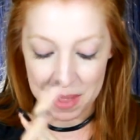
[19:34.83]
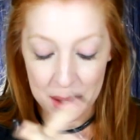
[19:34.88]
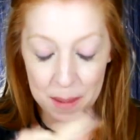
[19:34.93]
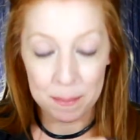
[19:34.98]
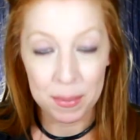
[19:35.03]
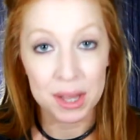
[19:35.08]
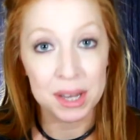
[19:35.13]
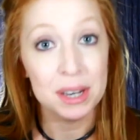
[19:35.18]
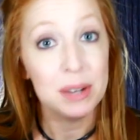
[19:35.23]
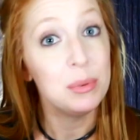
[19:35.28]

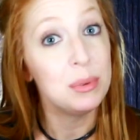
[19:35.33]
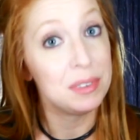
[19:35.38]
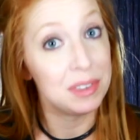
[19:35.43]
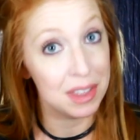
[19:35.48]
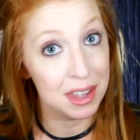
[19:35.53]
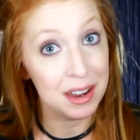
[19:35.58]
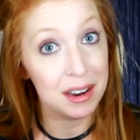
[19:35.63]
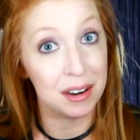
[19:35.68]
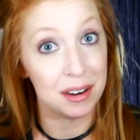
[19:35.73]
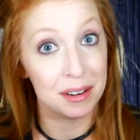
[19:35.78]
But it was
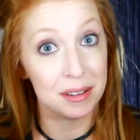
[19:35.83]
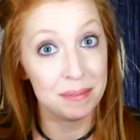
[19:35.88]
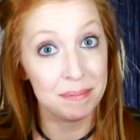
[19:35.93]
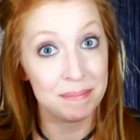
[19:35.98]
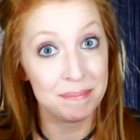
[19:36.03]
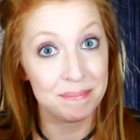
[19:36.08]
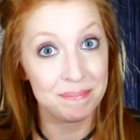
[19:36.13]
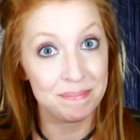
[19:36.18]
there.